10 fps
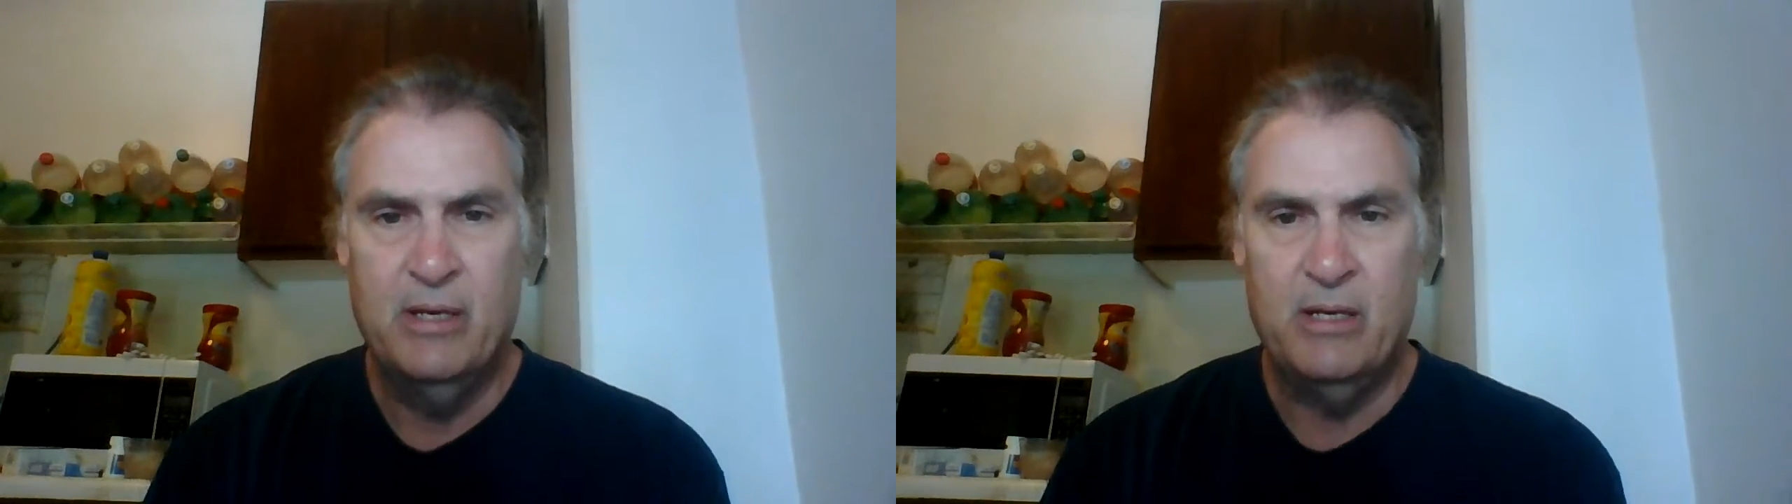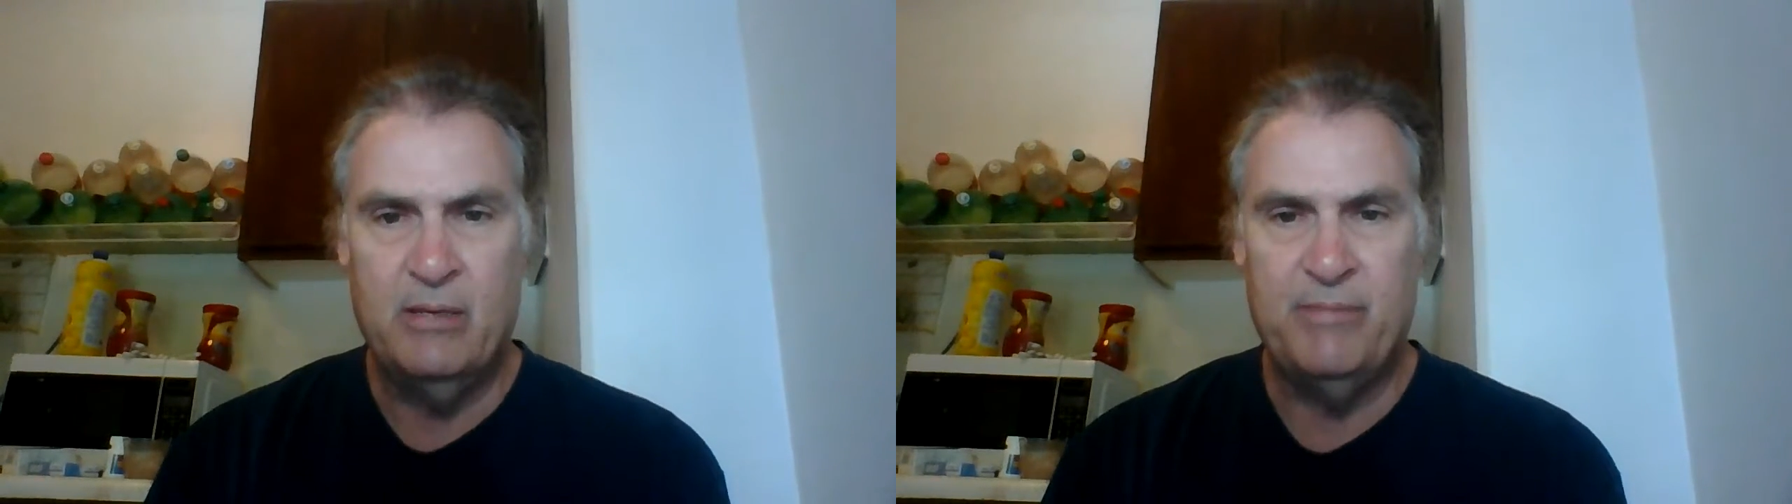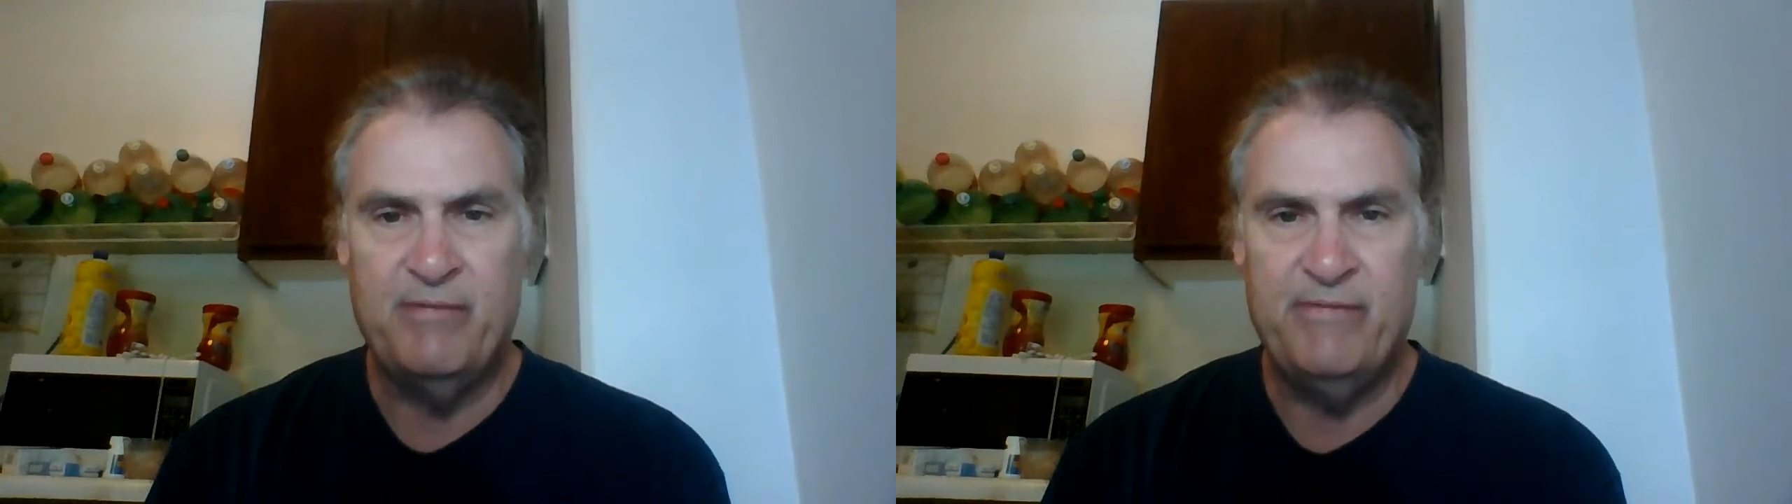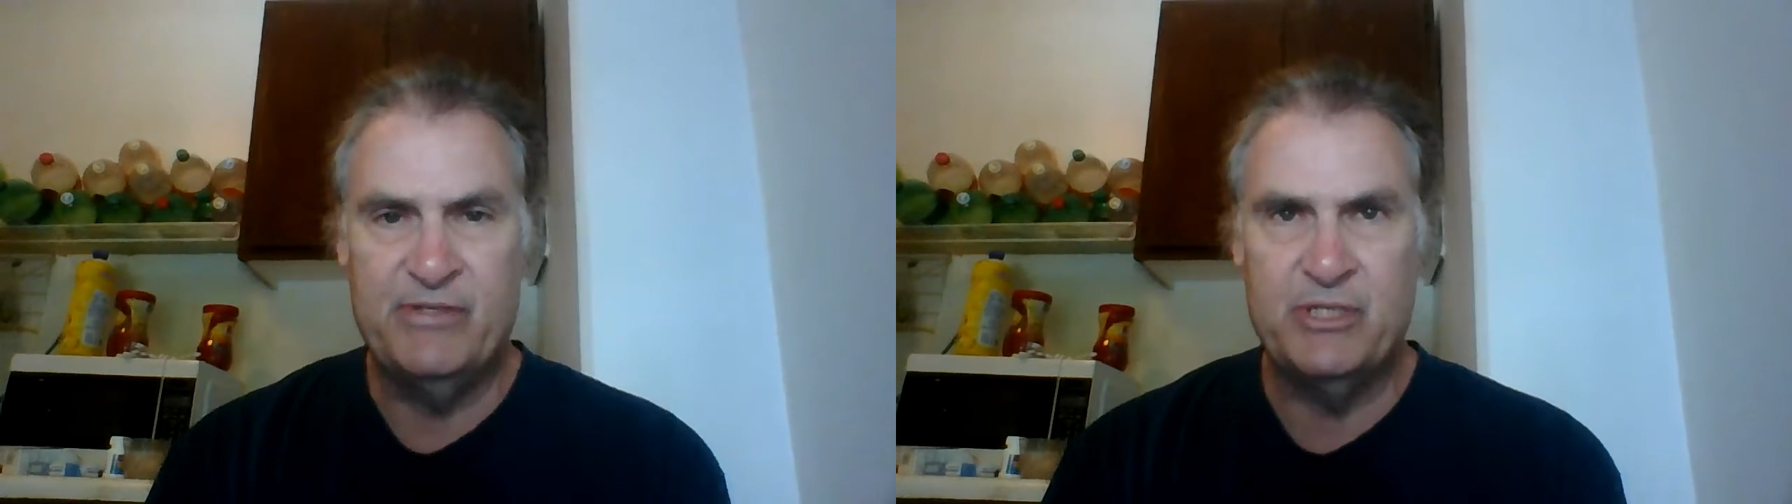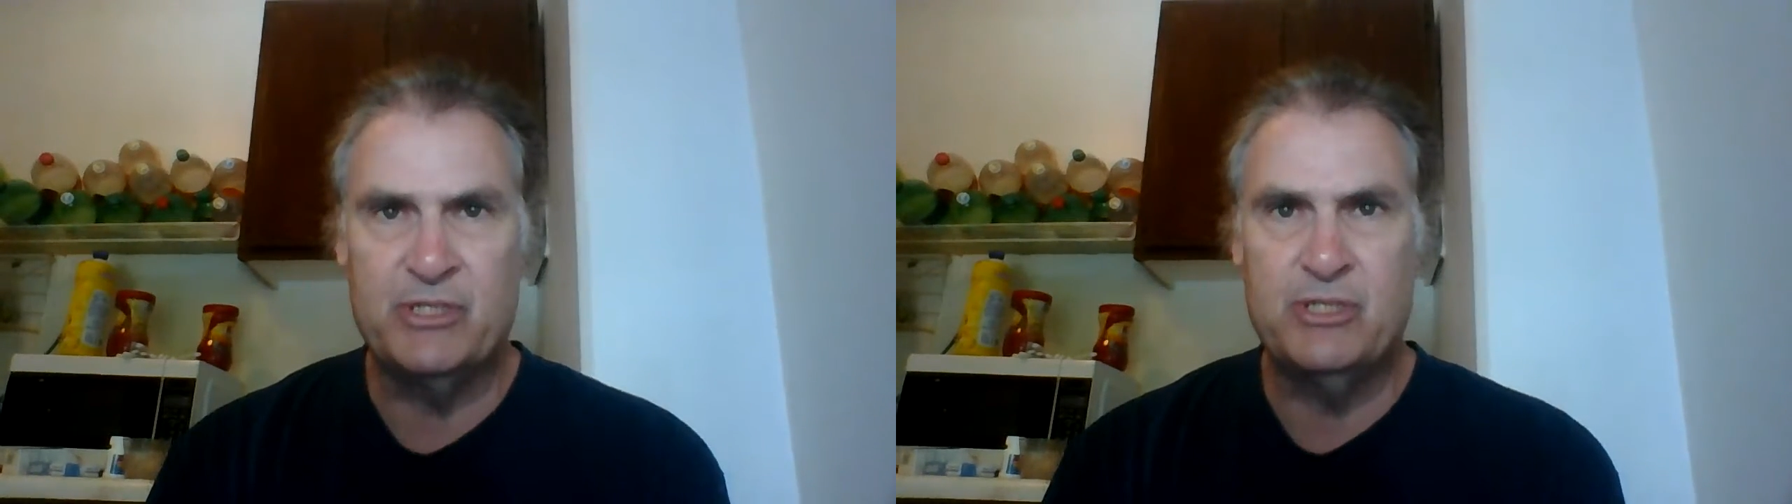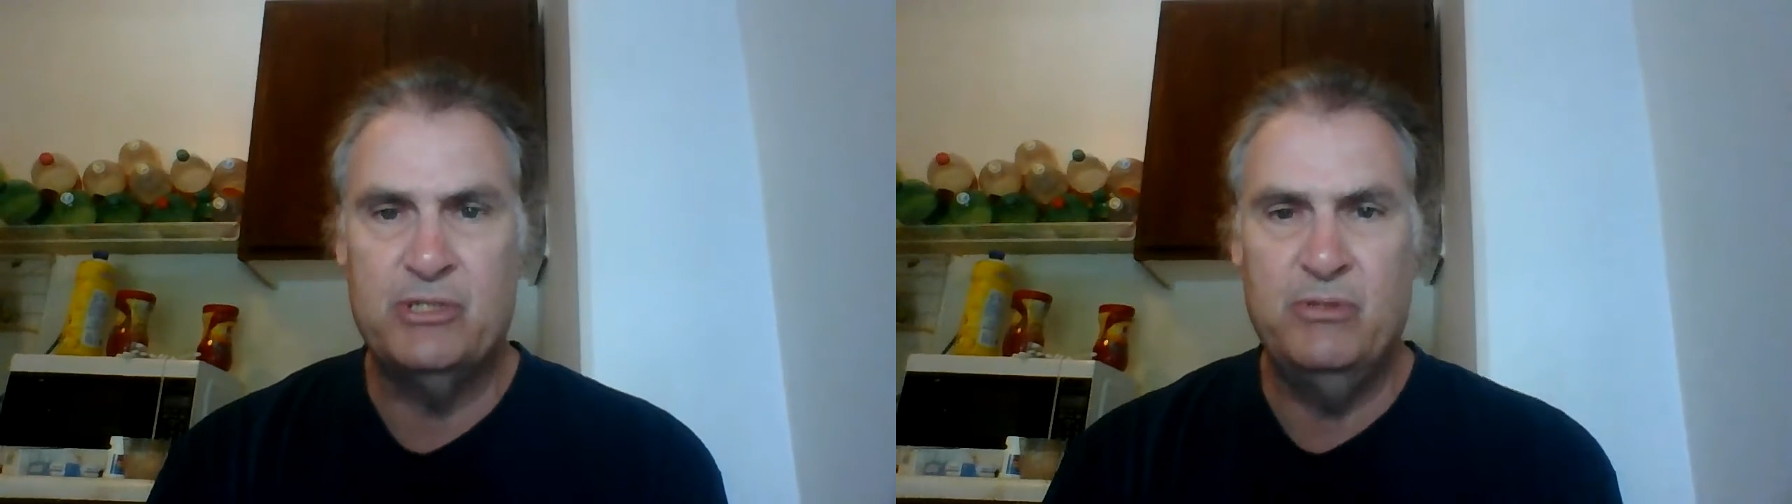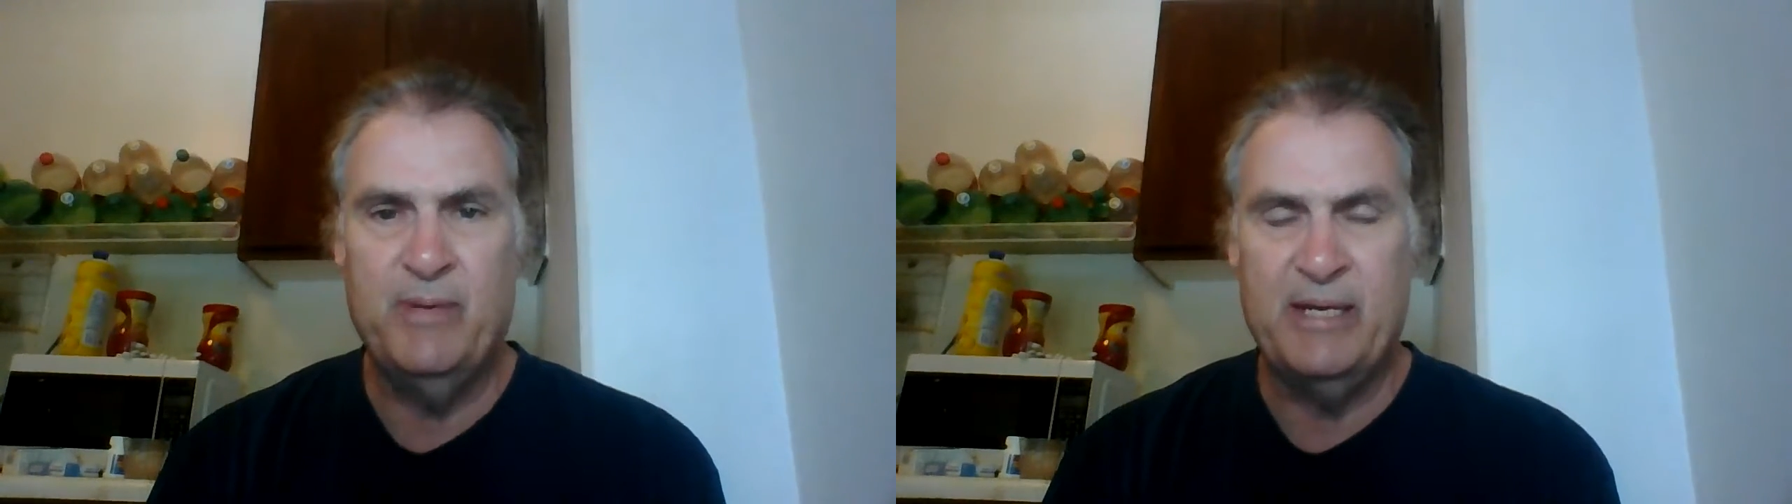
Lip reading: My visits to my